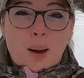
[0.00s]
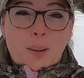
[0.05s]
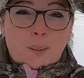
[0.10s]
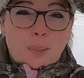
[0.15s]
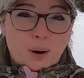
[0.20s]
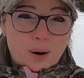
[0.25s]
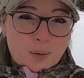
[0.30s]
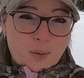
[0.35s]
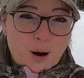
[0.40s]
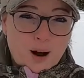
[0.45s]

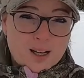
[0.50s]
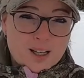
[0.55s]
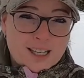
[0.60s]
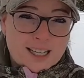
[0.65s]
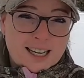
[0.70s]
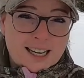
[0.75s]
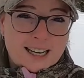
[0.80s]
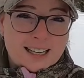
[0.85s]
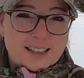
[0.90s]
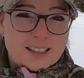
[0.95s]
Bird
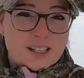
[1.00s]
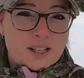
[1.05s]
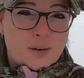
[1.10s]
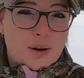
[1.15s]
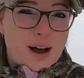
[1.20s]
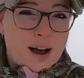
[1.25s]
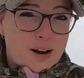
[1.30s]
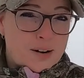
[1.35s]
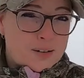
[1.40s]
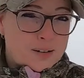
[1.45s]
watching gets you
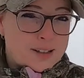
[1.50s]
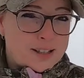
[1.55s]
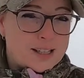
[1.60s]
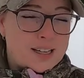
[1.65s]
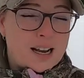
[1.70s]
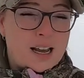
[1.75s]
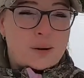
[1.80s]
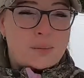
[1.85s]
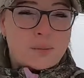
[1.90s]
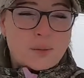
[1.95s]
out
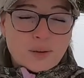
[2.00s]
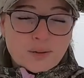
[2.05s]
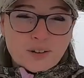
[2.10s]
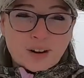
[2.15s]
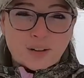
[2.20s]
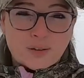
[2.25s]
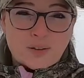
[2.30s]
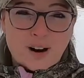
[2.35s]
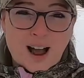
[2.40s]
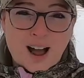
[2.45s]
and
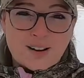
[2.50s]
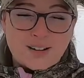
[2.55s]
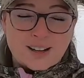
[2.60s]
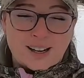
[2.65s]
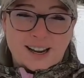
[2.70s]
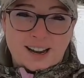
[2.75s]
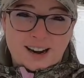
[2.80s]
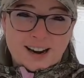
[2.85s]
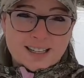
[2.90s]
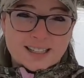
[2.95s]
moving around
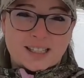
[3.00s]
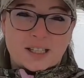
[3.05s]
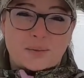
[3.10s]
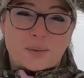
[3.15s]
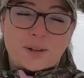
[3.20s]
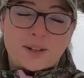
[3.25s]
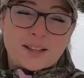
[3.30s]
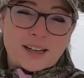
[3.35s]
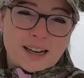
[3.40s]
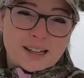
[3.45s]
and connecting
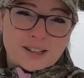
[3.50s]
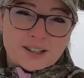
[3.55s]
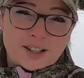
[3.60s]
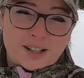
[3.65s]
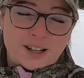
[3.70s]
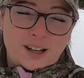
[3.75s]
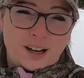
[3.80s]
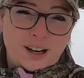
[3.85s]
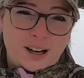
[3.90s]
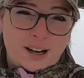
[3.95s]
with
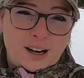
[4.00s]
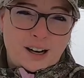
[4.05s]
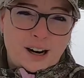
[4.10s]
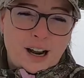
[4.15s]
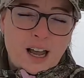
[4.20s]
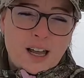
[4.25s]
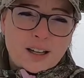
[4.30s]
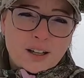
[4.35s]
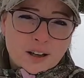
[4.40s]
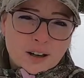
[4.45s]
nature,
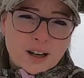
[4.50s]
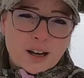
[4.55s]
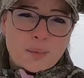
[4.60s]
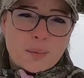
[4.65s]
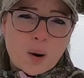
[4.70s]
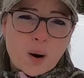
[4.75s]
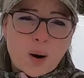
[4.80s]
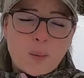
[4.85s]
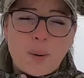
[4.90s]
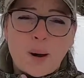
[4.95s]
and learning
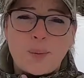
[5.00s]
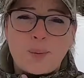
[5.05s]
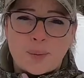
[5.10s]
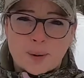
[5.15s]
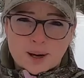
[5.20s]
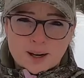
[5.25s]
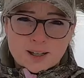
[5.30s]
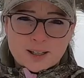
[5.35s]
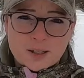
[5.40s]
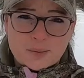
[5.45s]
more about
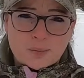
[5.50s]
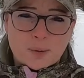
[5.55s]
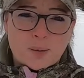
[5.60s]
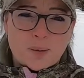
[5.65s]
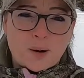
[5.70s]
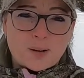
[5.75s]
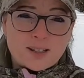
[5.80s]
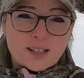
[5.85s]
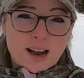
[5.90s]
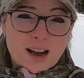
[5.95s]
birds
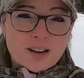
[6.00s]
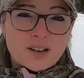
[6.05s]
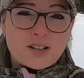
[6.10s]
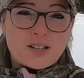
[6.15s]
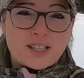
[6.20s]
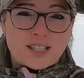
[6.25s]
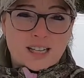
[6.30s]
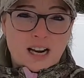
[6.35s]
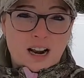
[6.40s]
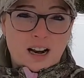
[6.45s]
promotes
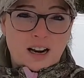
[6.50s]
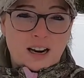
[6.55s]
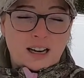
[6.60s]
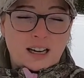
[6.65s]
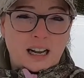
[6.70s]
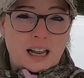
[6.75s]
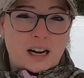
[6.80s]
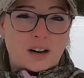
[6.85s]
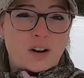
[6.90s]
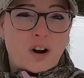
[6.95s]

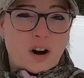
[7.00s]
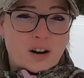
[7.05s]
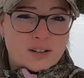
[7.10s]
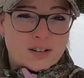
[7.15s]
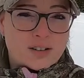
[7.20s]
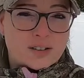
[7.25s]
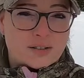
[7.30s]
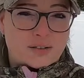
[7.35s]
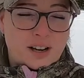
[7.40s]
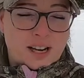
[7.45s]
understanding and
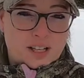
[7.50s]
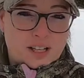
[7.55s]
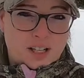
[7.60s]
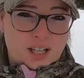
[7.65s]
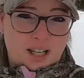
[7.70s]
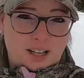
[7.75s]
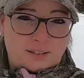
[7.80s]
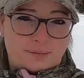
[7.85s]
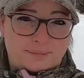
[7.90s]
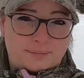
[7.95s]

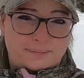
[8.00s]
conservation.